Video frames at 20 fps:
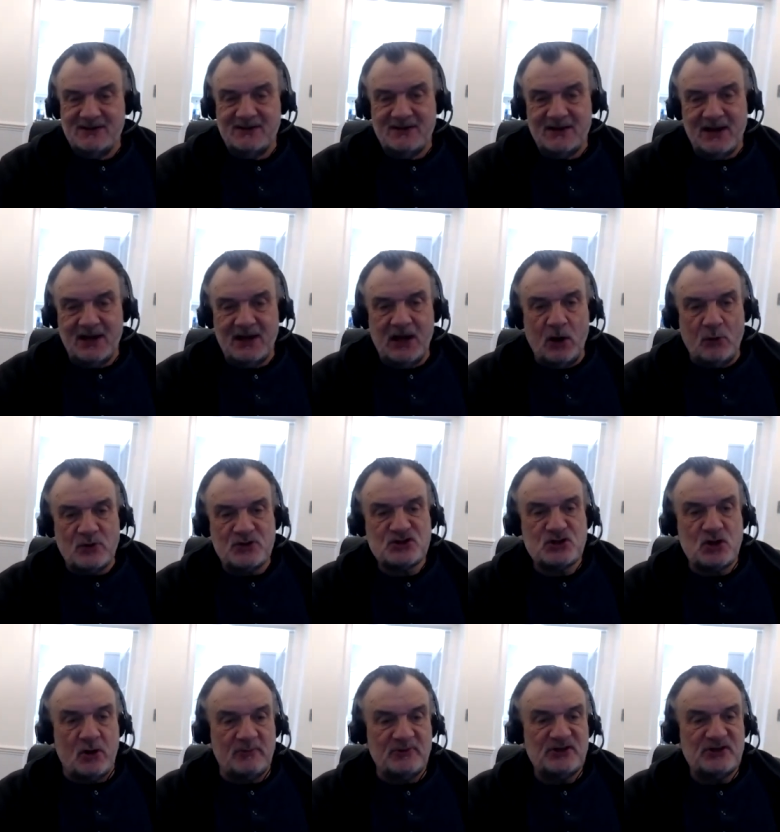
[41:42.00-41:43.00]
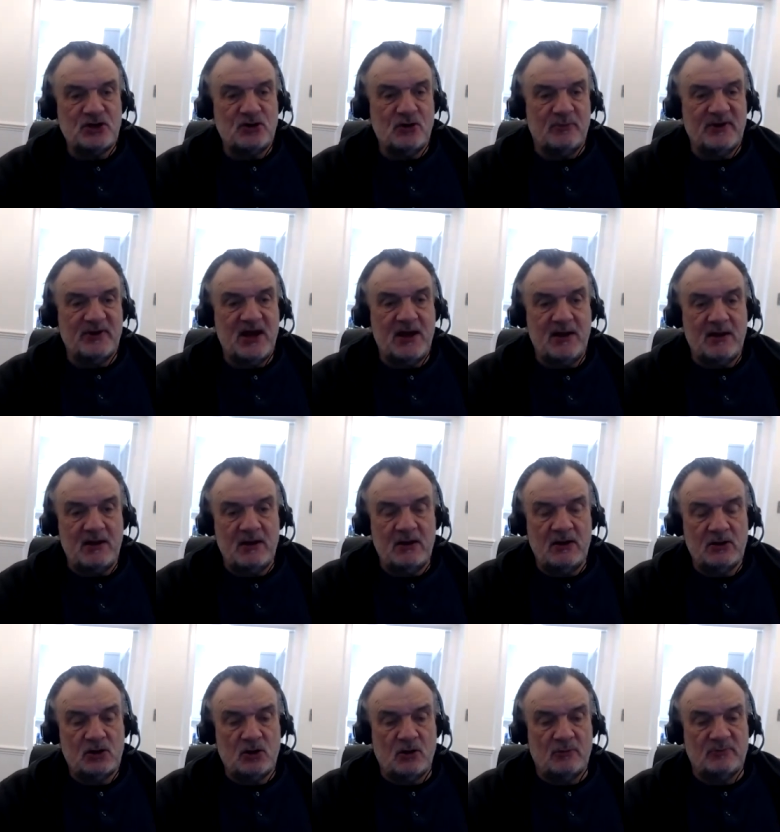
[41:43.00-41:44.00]
lowest common denominator
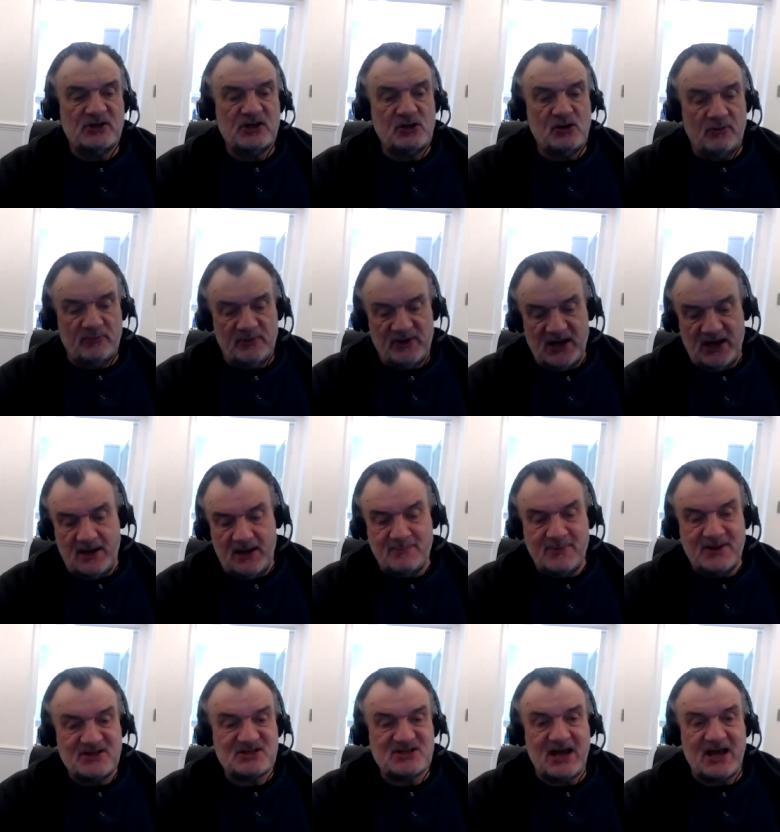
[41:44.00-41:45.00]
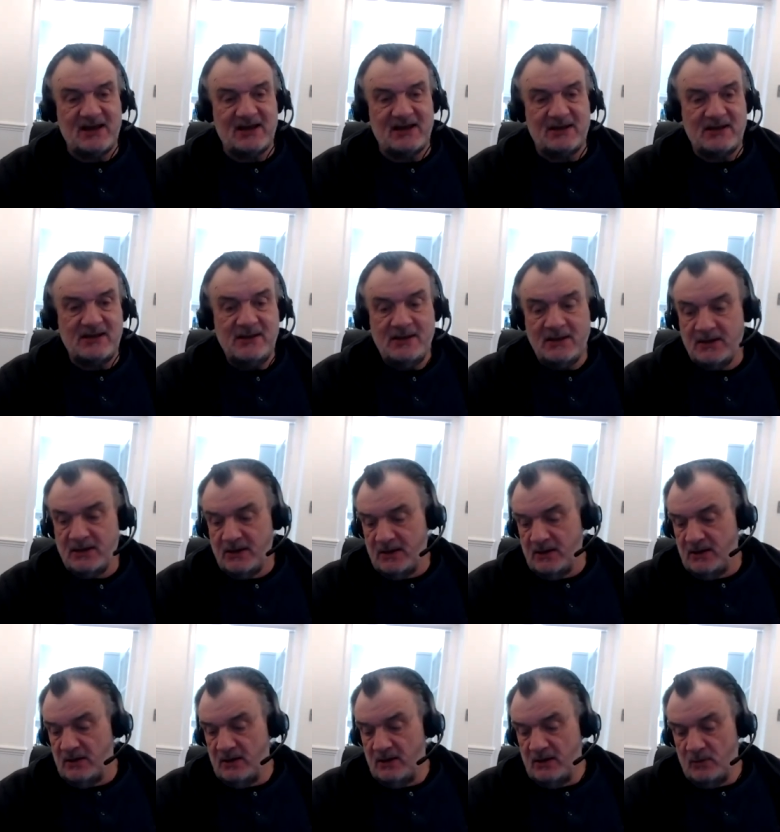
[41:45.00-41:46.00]
uh, common denominator mentality
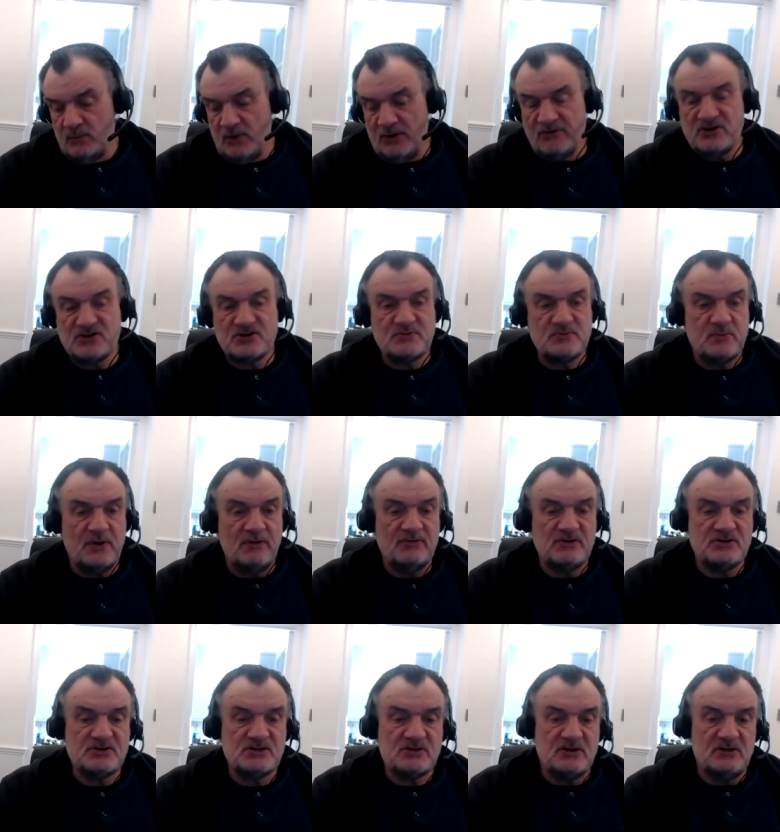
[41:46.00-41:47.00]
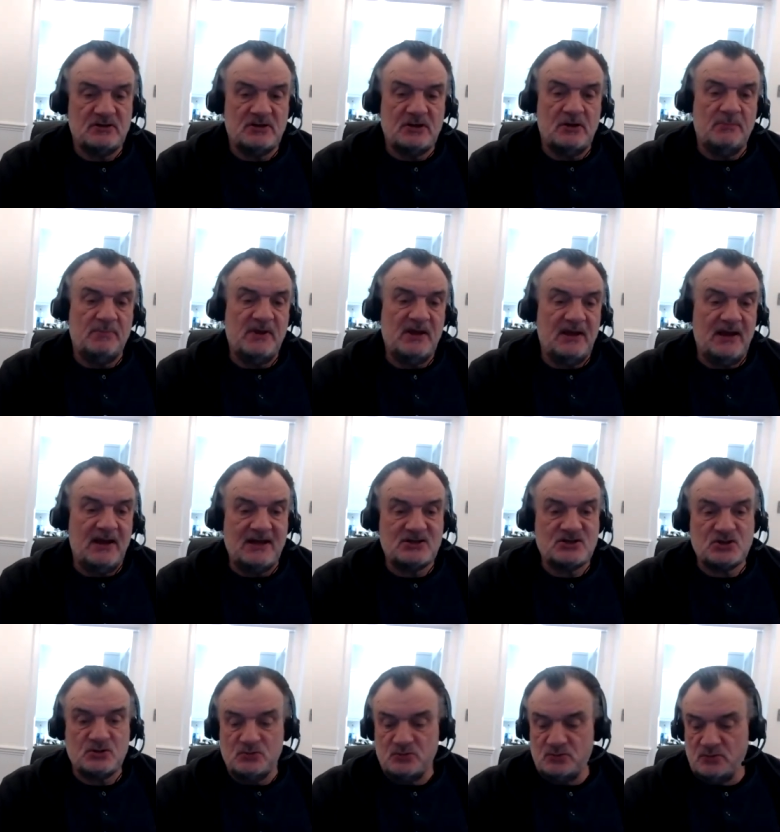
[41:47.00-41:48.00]
uh, where it's where it's going to be allowed
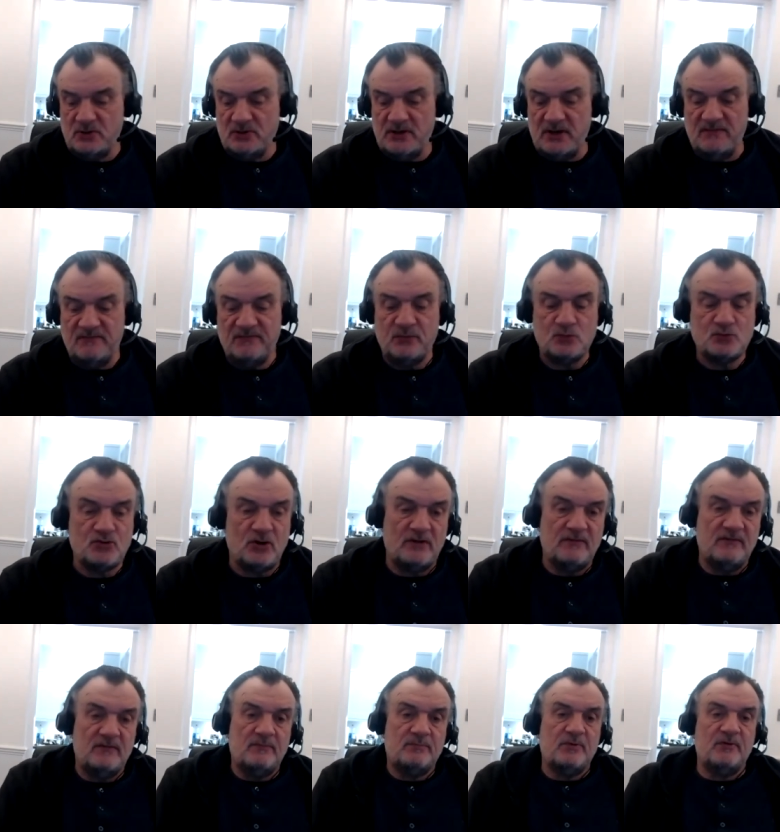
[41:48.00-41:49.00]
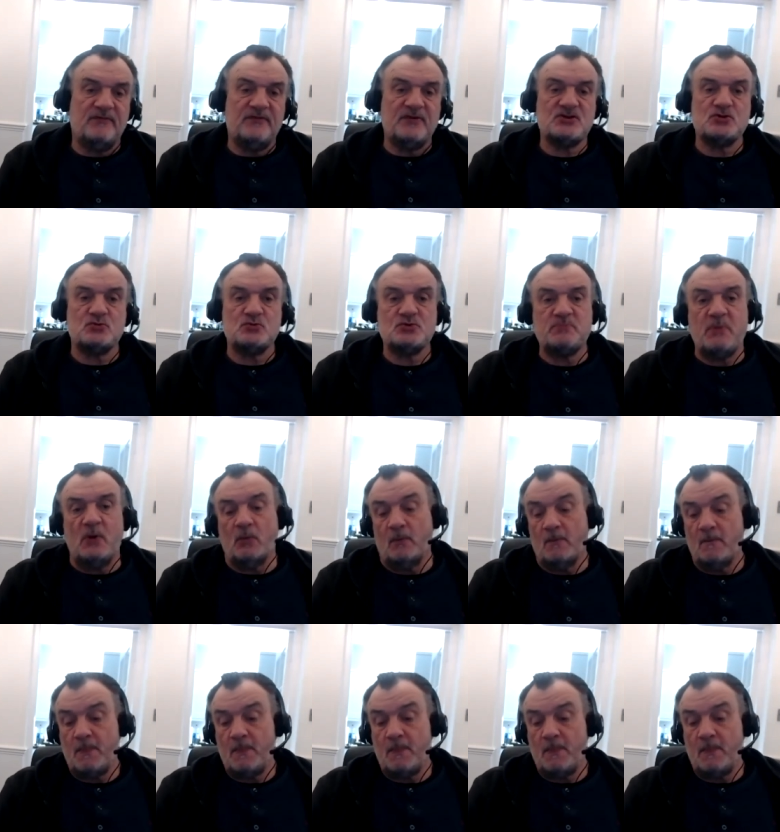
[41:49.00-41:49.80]
to uh, infiltrate professional sport.